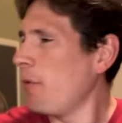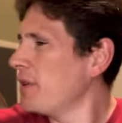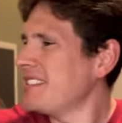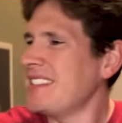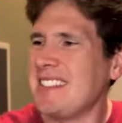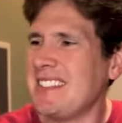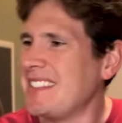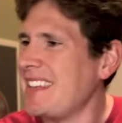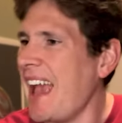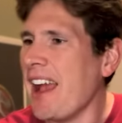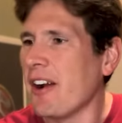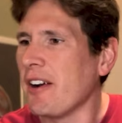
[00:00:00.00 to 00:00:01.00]
wasn't
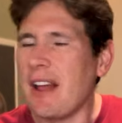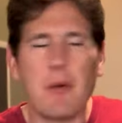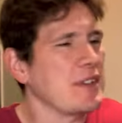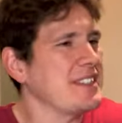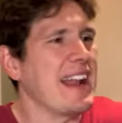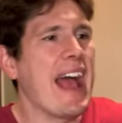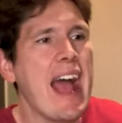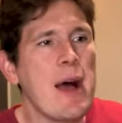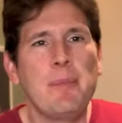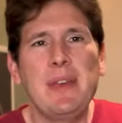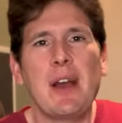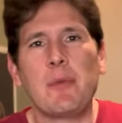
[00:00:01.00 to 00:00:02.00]
scared, I wasn't
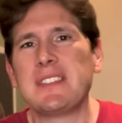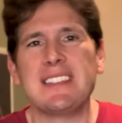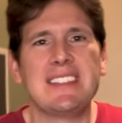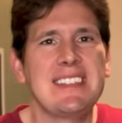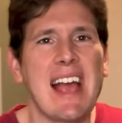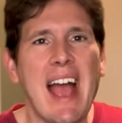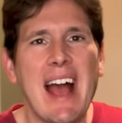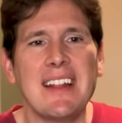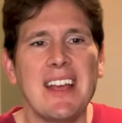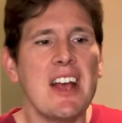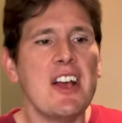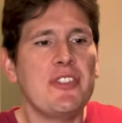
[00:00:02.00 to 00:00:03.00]
happy, I wasn't
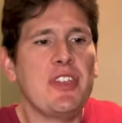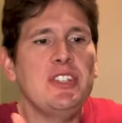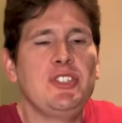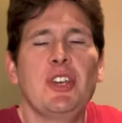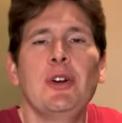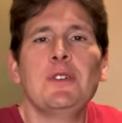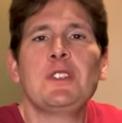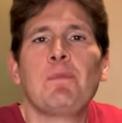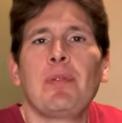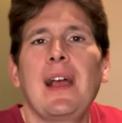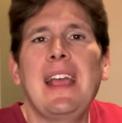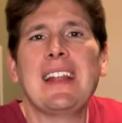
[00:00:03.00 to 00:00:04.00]
sad. The dude's
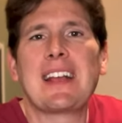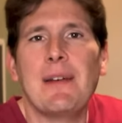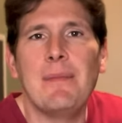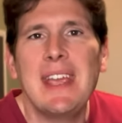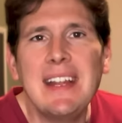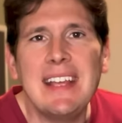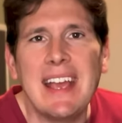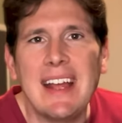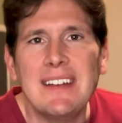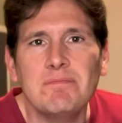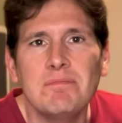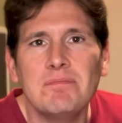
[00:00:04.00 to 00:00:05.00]
playing a
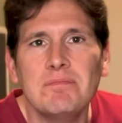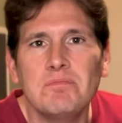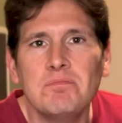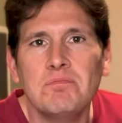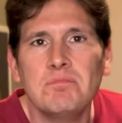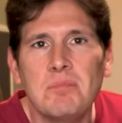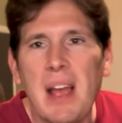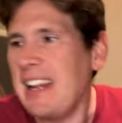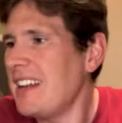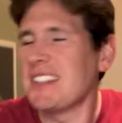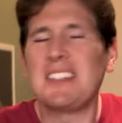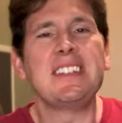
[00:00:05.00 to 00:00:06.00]
comedian and
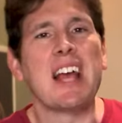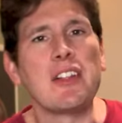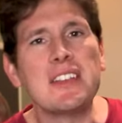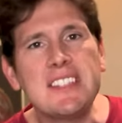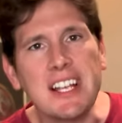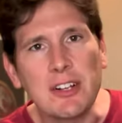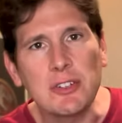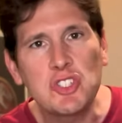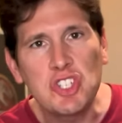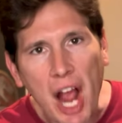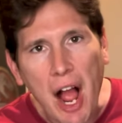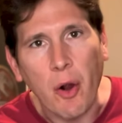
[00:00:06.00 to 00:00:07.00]
he doesn't tell a single
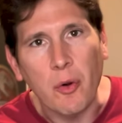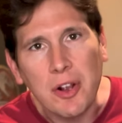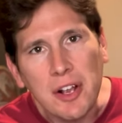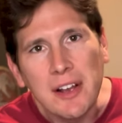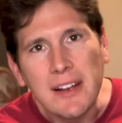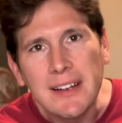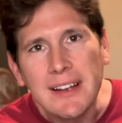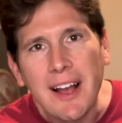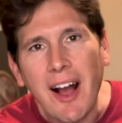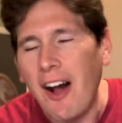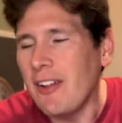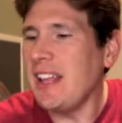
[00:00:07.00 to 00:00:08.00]
joke.
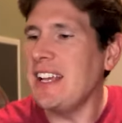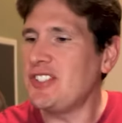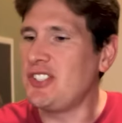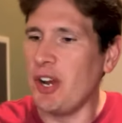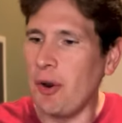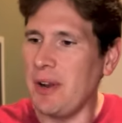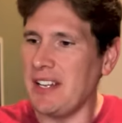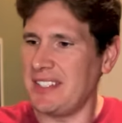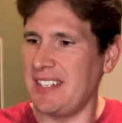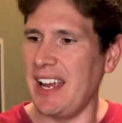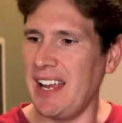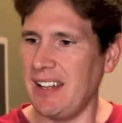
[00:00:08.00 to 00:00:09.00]
All he's doing is
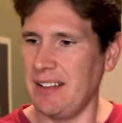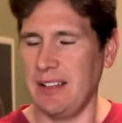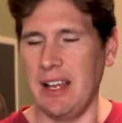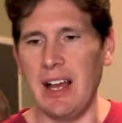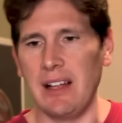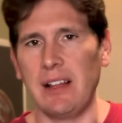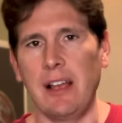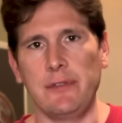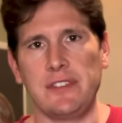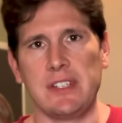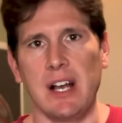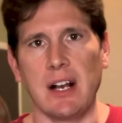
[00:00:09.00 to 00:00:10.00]
saying, yeah, life
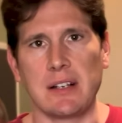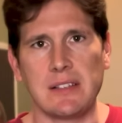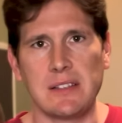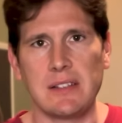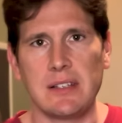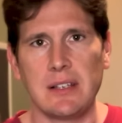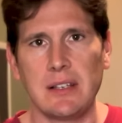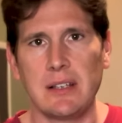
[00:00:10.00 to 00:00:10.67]
sucks.